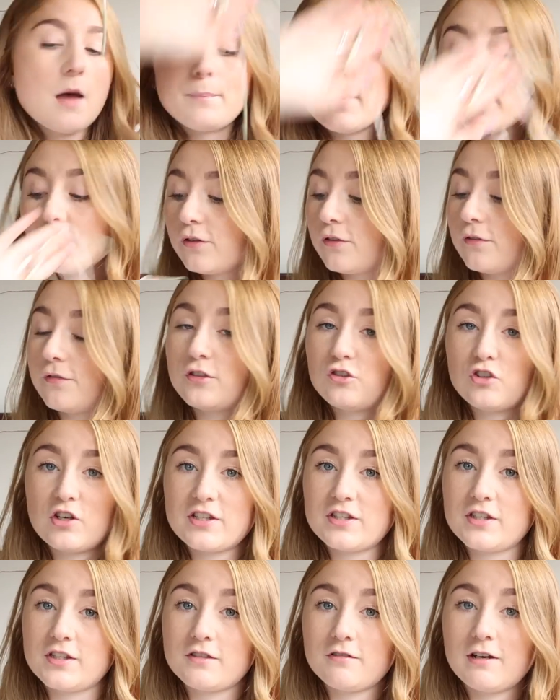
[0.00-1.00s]
Both of the
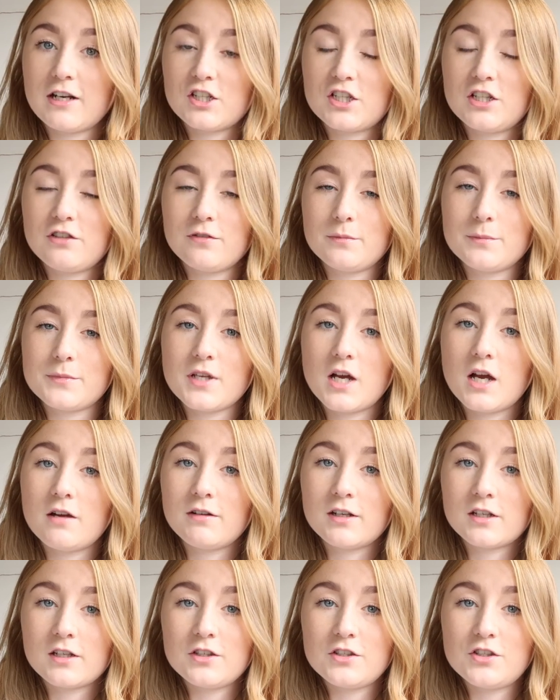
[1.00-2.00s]
dresses are actually from
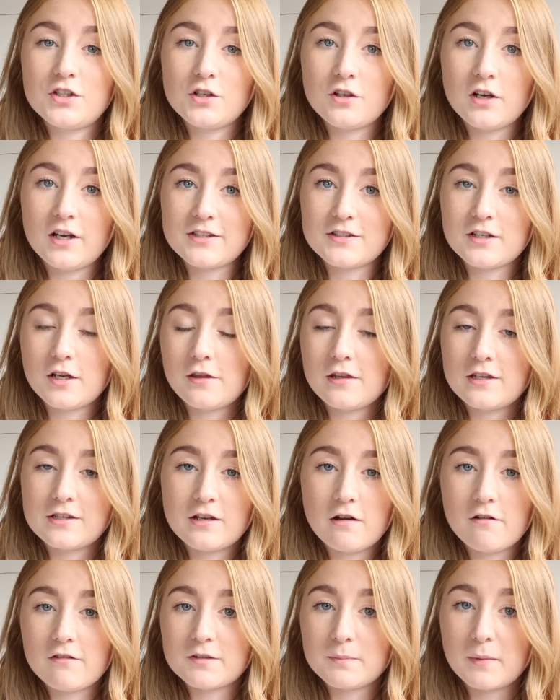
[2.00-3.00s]
Zara, because you guys know that
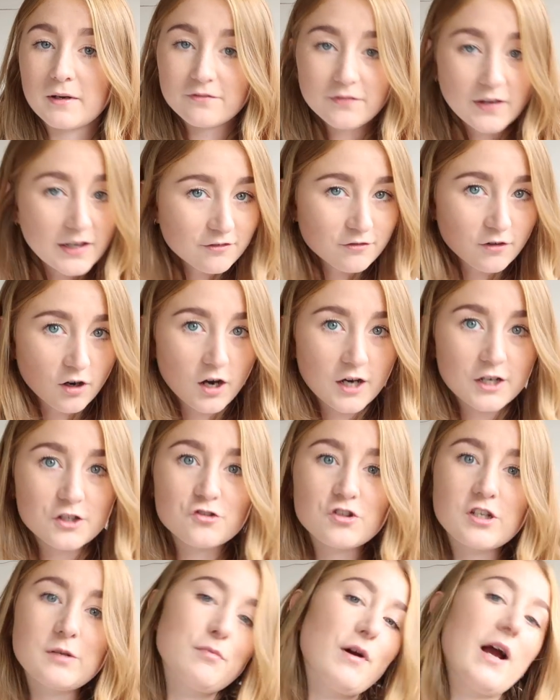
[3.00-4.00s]
Zara is my favourite high
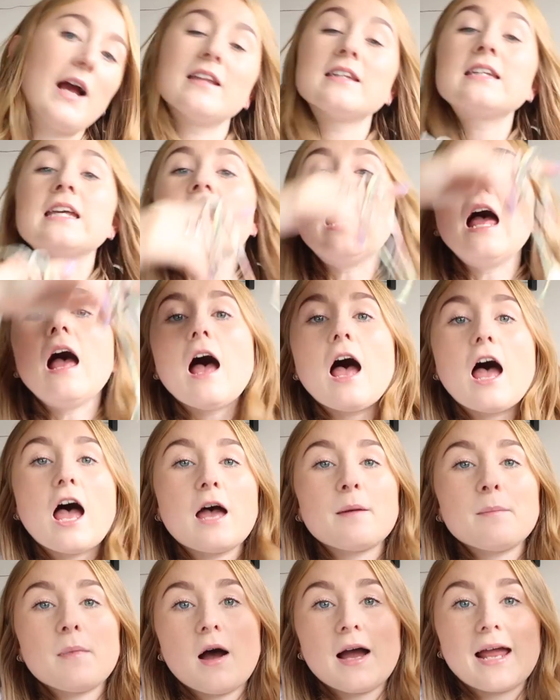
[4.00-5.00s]
street brand.
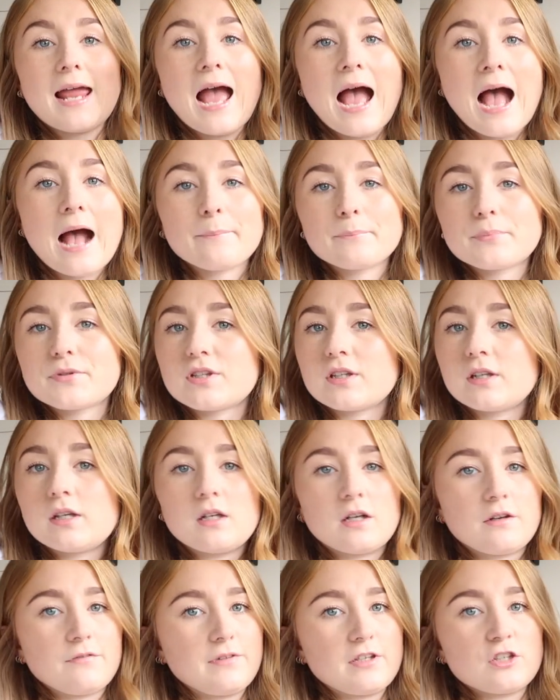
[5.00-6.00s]
I
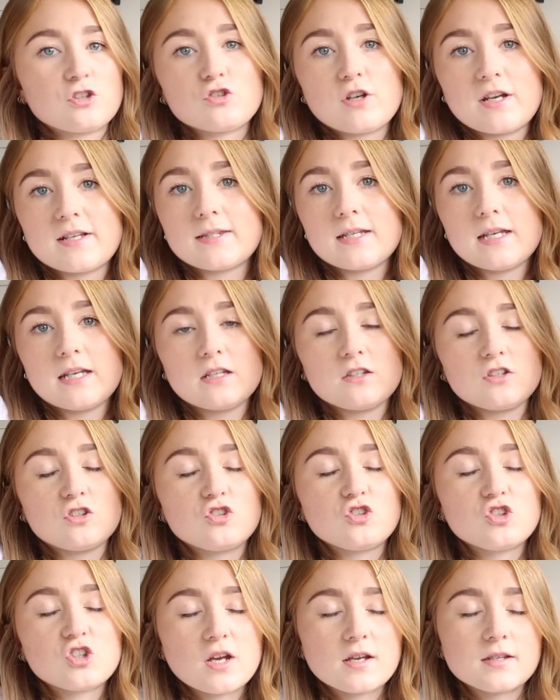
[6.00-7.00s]
absolutely love this dress. It is
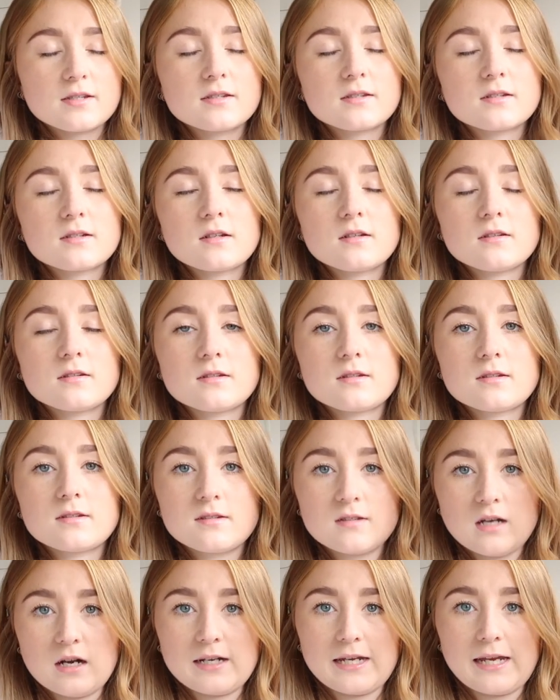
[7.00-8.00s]
just
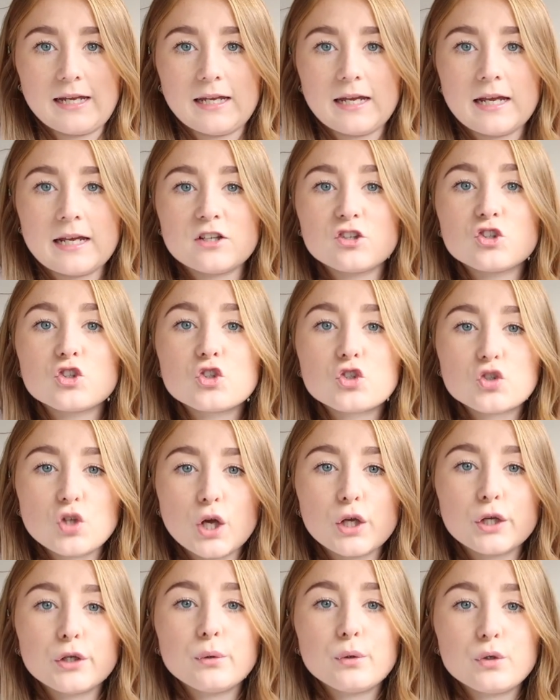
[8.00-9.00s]
stunning. It is
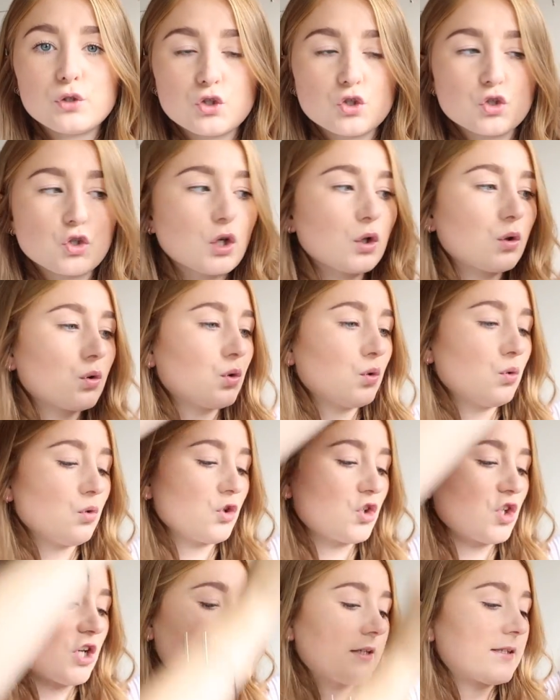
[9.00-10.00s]
so, so
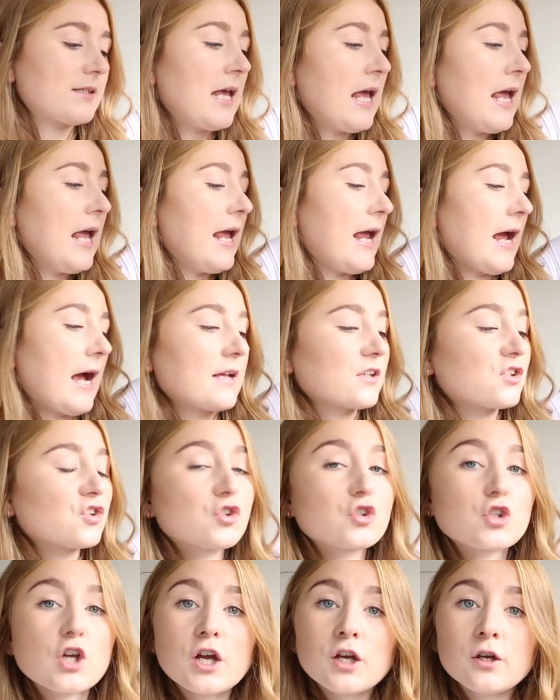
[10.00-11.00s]
gorgeous. It has
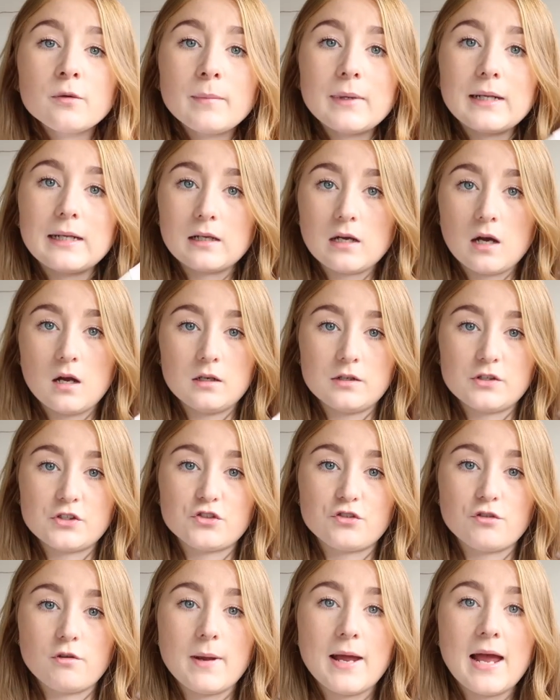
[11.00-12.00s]
so many colours
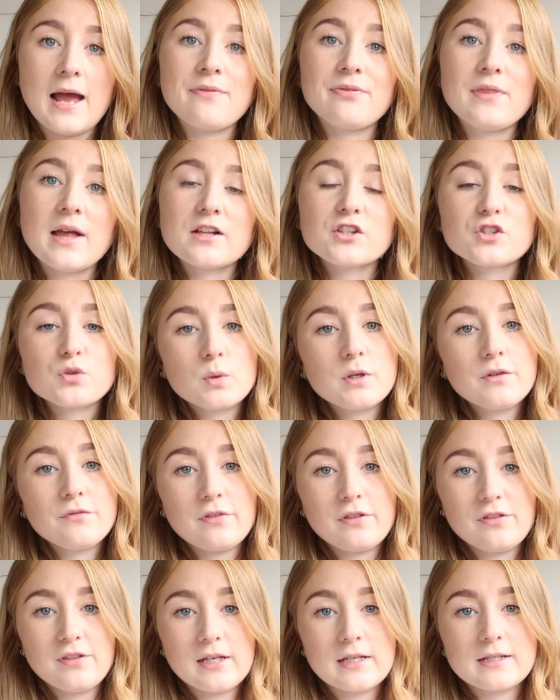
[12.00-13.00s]
through it, and that's one of
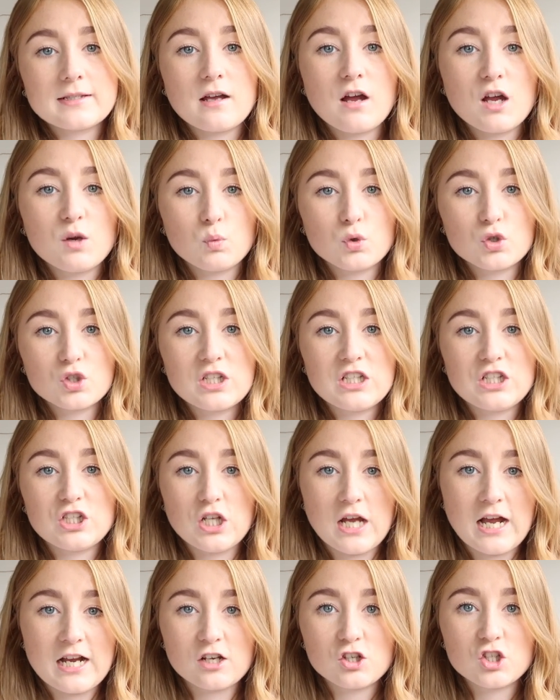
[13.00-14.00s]
the things I wanted
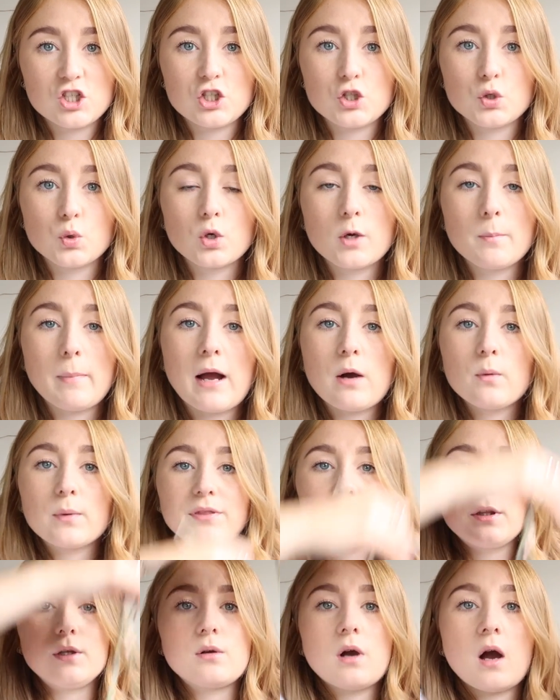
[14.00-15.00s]
to actually talk about
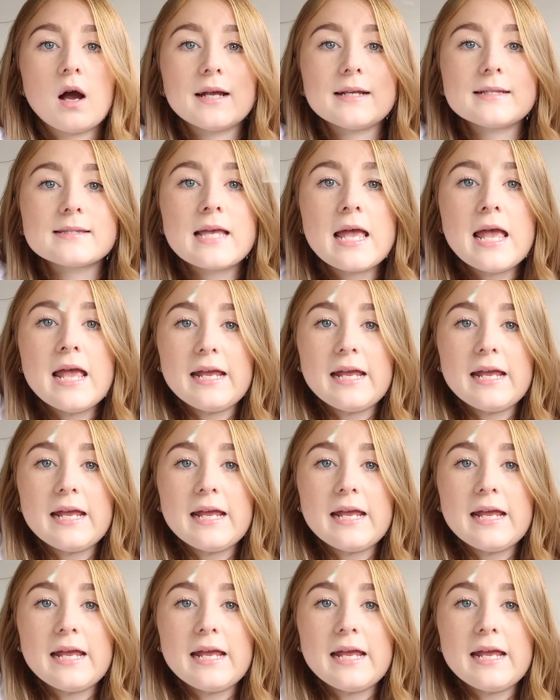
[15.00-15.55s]
with you guys,